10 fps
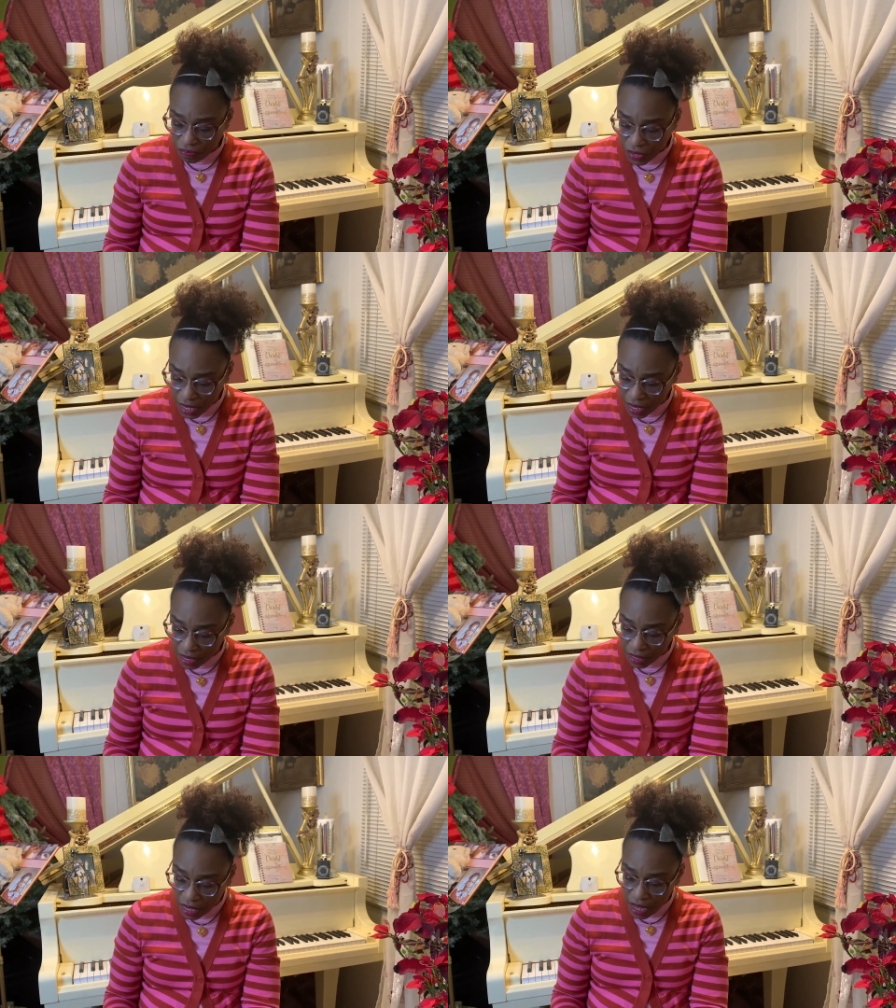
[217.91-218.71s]

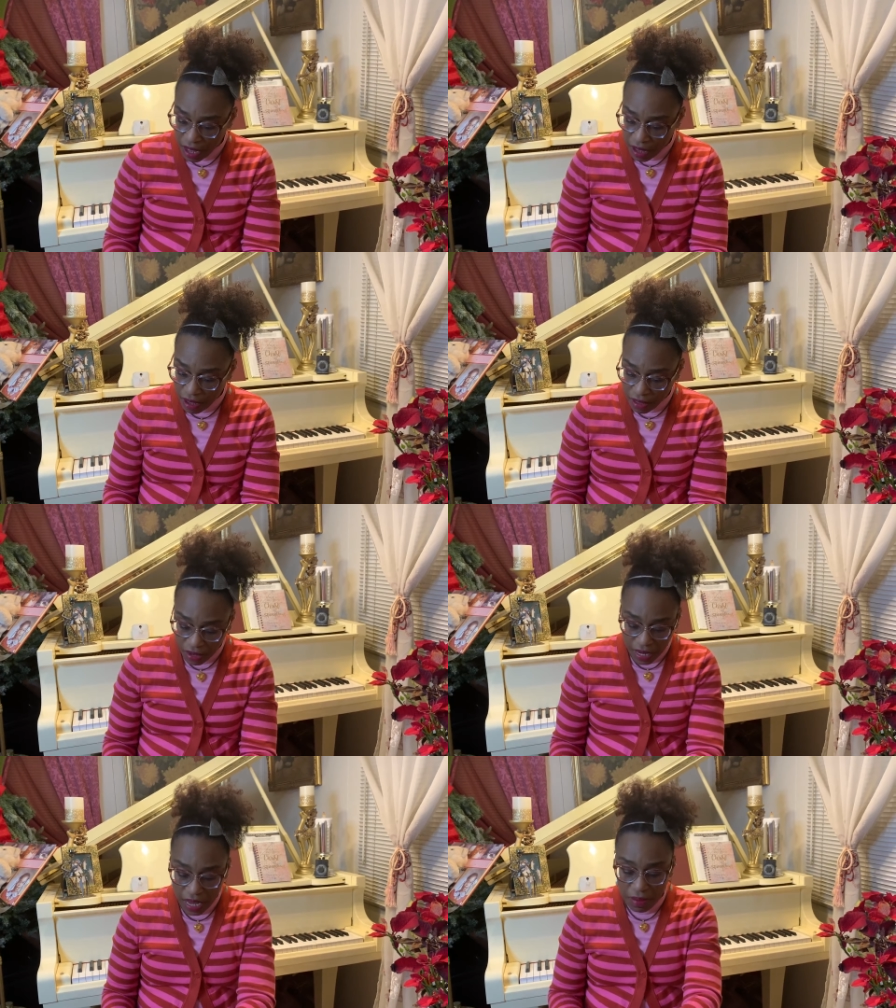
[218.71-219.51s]
And uh, the
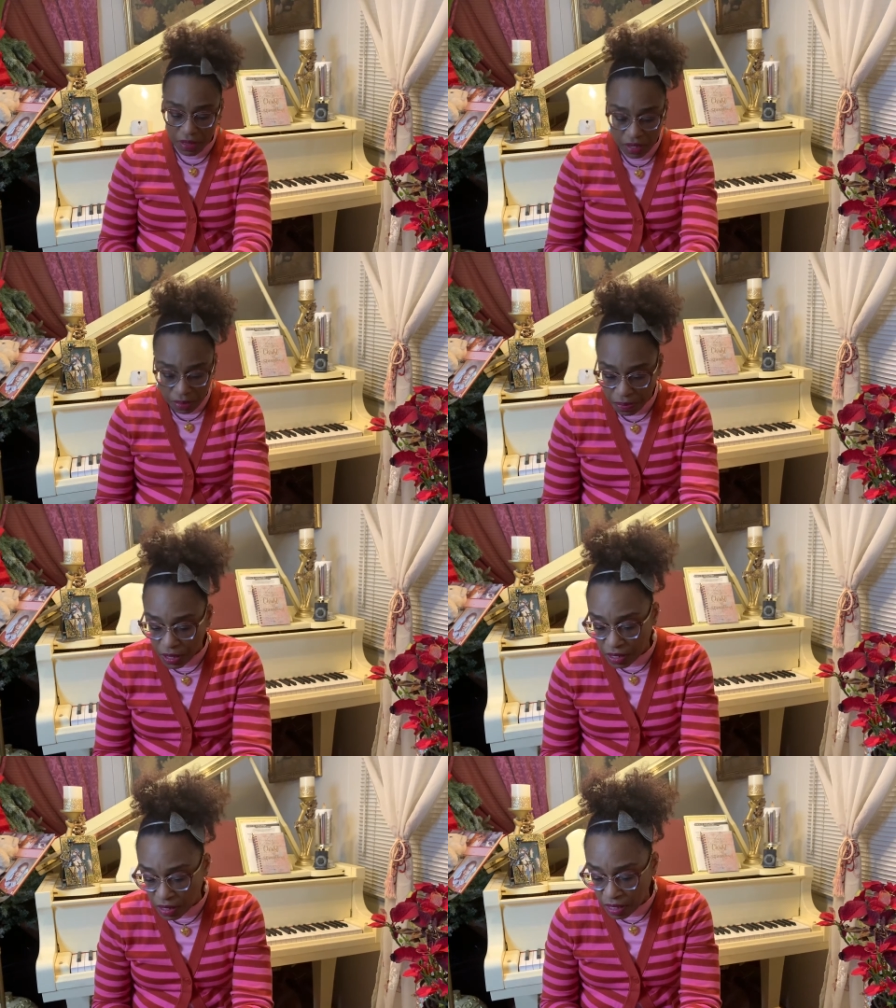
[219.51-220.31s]
name of this
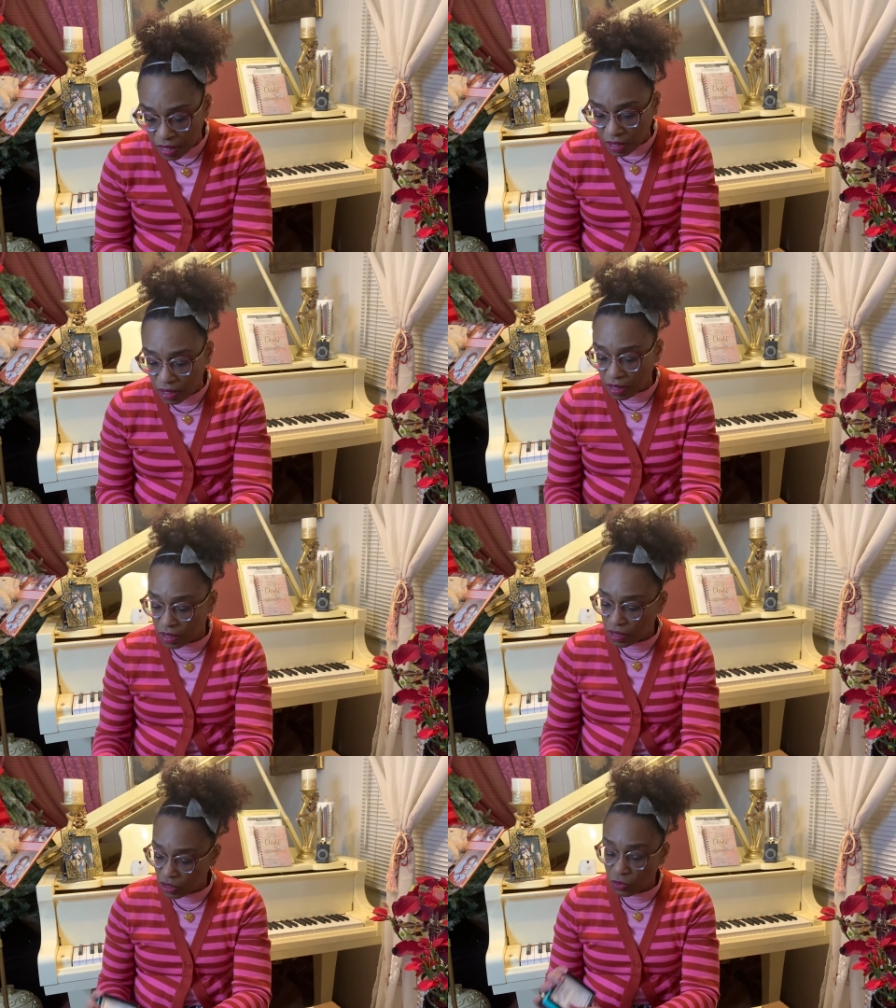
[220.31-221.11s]
bracelet, the, uh,
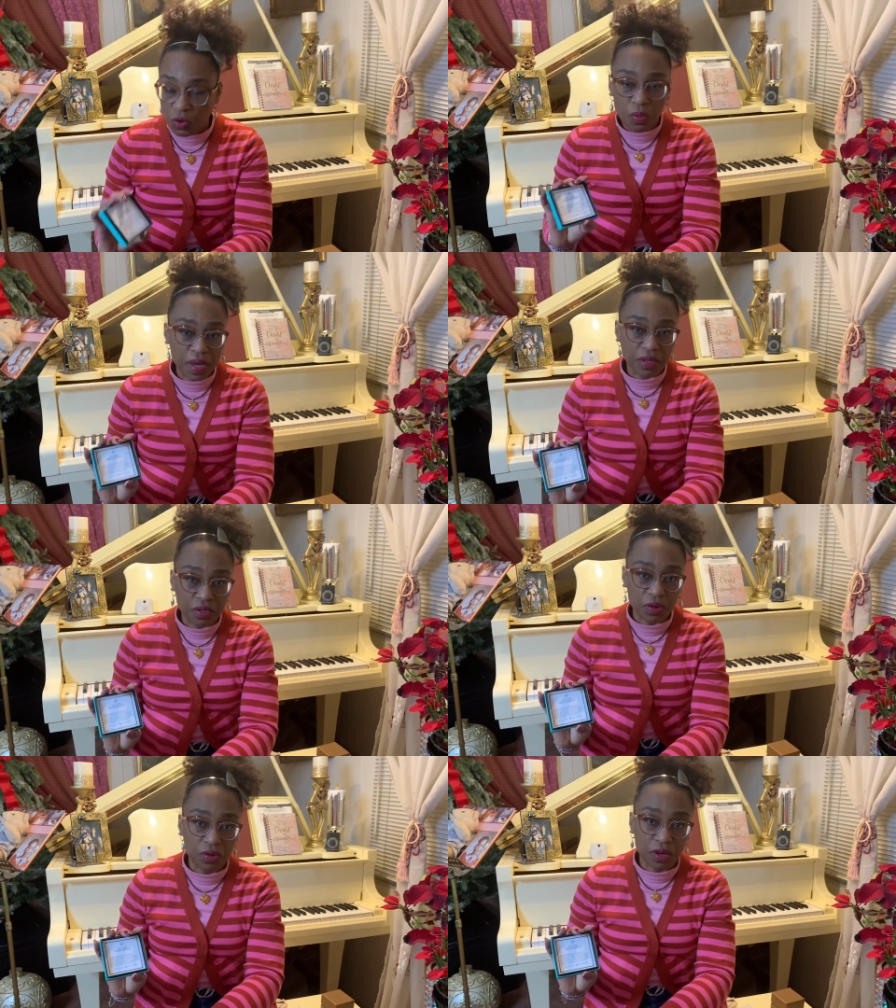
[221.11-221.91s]
there's a romance
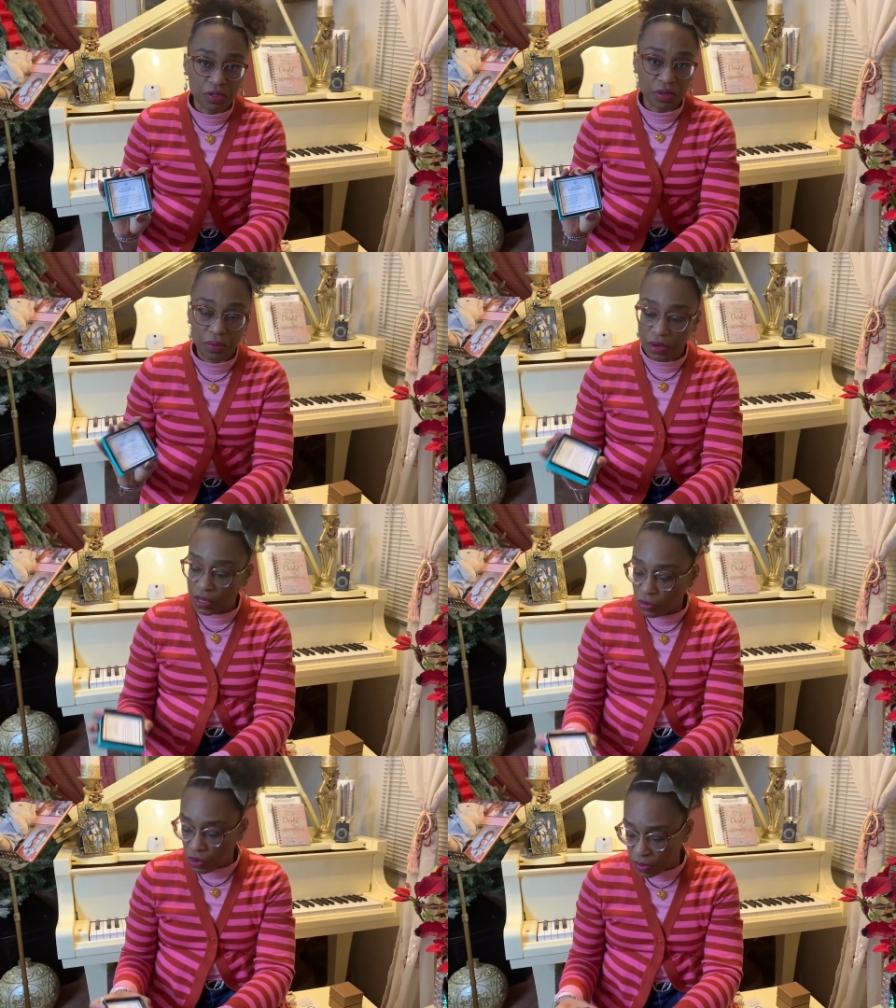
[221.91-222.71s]
card. So I'm reading
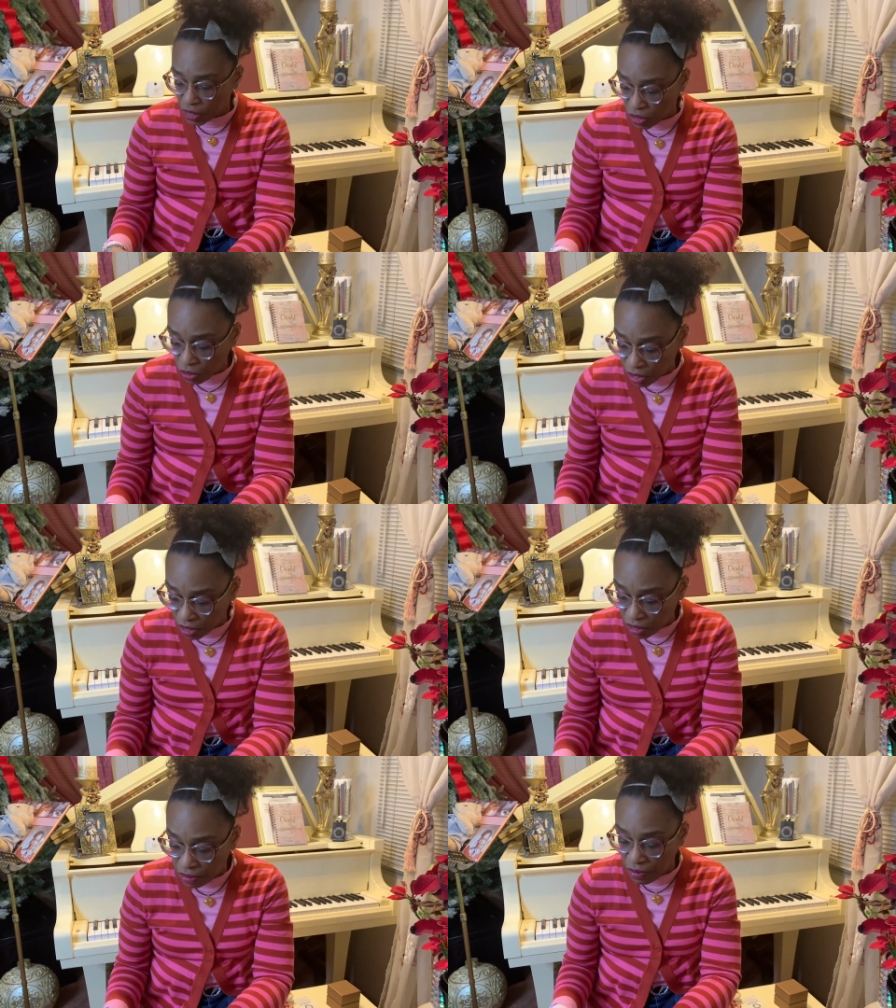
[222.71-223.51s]
the romance card.
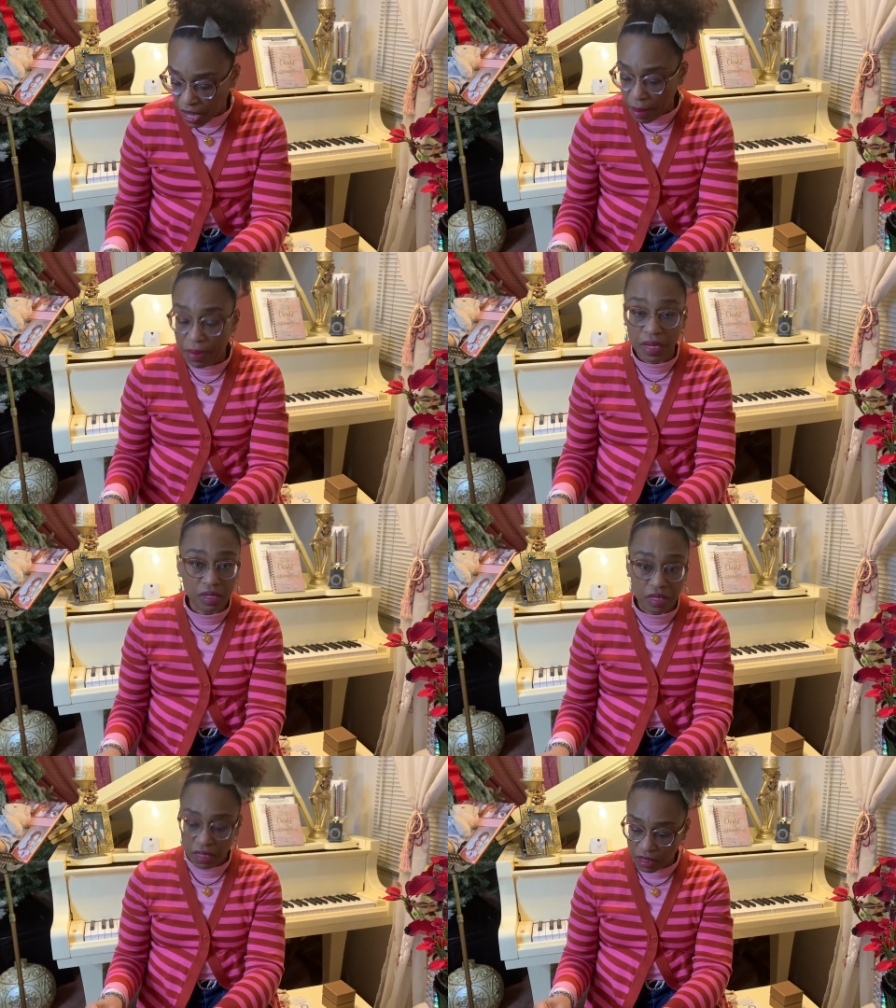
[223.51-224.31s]
It's Divine
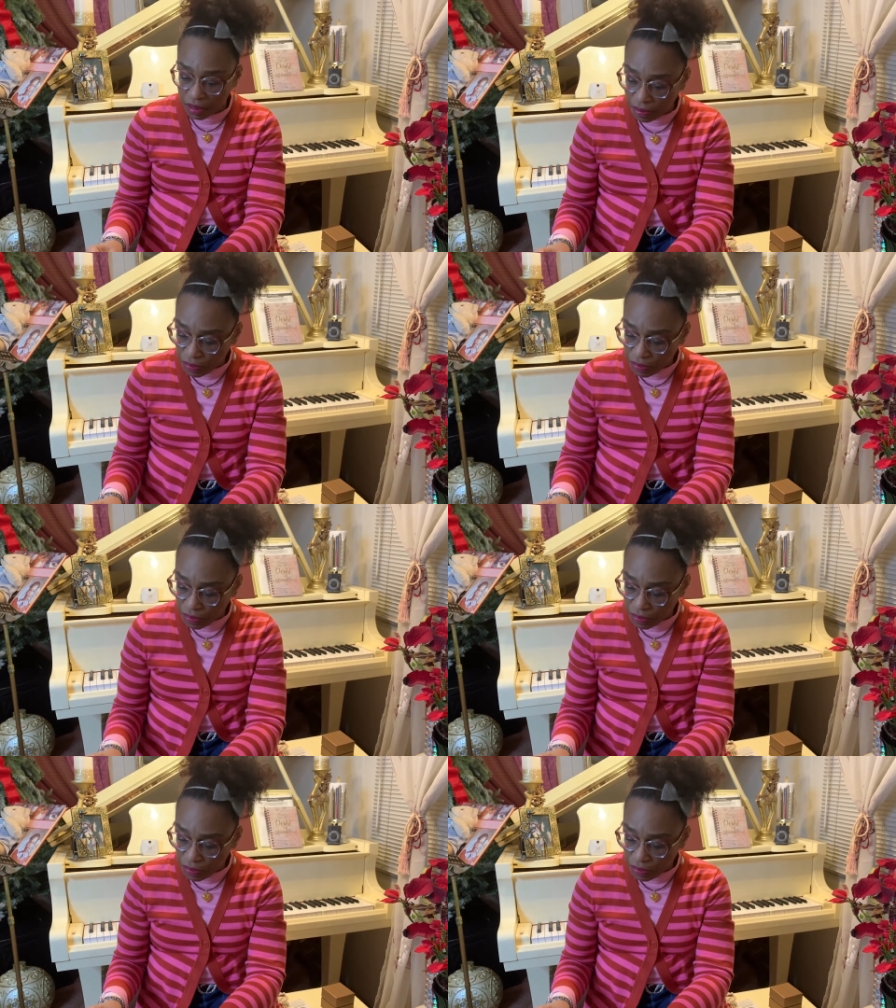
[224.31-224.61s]
Blessings,